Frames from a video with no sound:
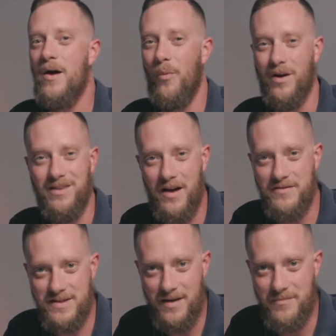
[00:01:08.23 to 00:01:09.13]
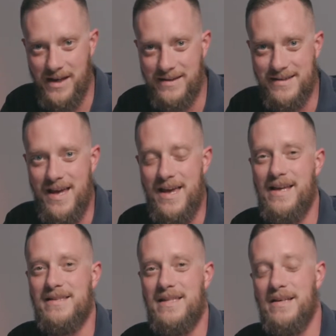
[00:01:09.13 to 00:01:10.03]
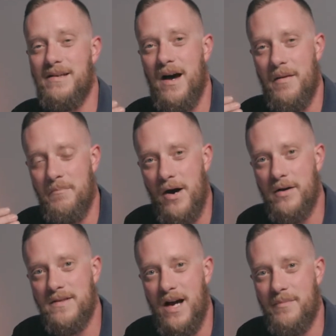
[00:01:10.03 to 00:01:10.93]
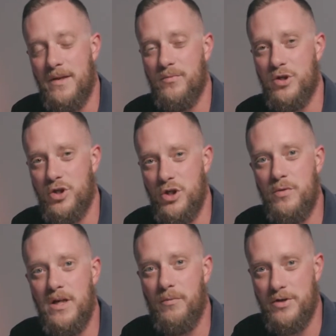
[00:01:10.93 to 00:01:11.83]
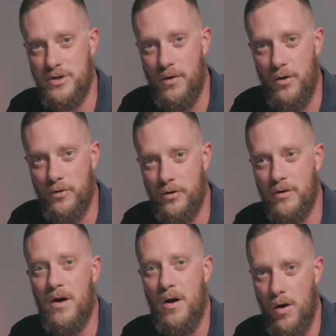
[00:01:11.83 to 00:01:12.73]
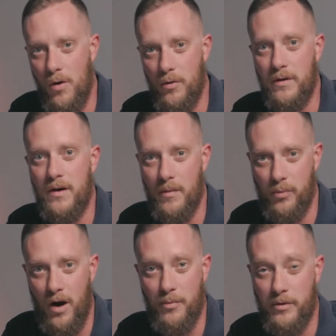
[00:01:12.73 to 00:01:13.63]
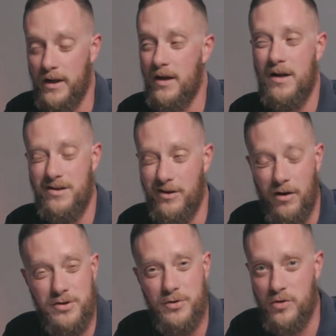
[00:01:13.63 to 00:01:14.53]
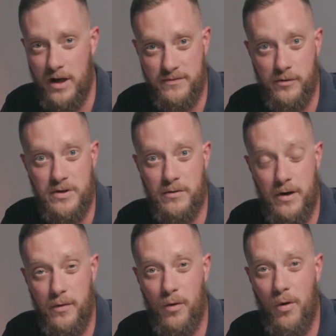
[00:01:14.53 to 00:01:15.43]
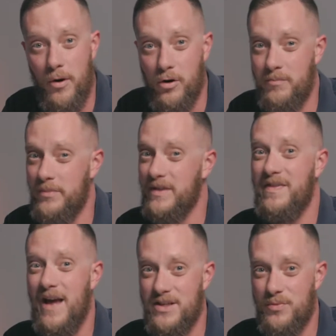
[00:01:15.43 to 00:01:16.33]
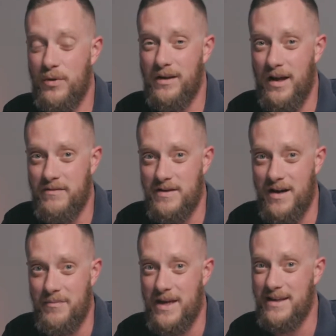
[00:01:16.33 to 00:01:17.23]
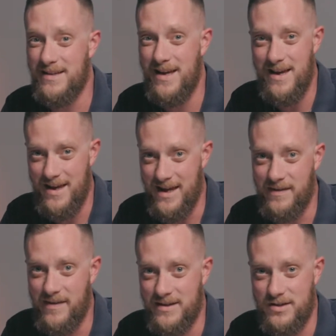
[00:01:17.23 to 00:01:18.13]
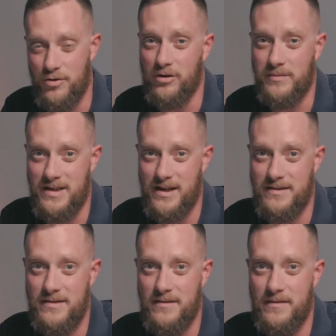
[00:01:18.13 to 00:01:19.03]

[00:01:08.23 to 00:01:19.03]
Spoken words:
What lifetime means is the amount of time in which you, the original owner, own the property. You can also transfer it to another homeowner, but that's what lifetime means in this circumstance.